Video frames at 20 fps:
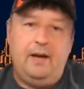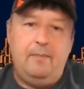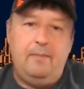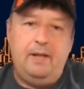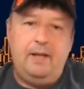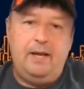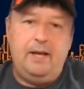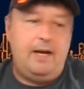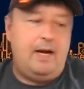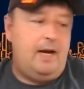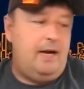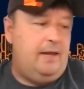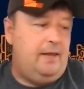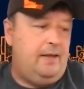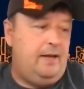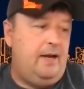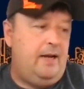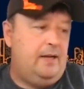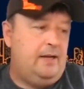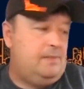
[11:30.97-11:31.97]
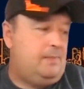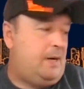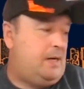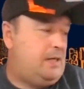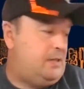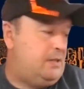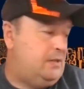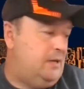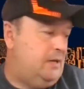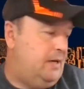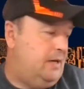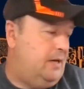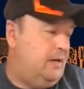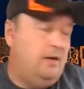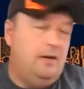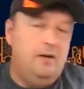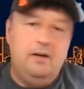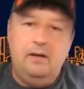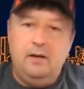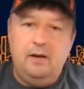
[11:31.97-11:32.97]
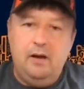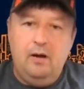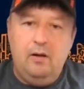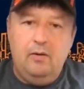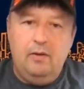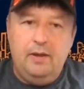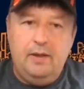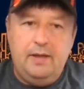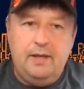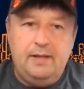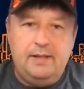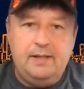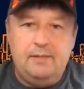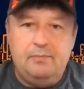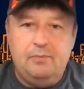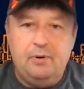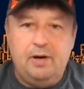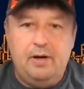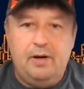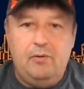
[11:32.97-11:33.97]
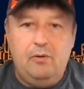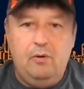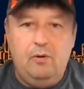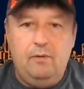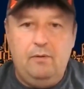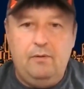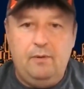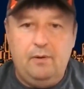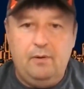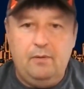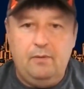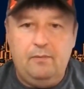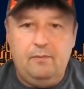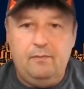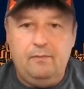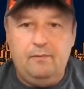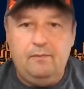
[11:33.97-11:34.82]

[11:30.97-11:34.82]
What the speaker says: I mean, they gotta think, especially, that this is pretty cool for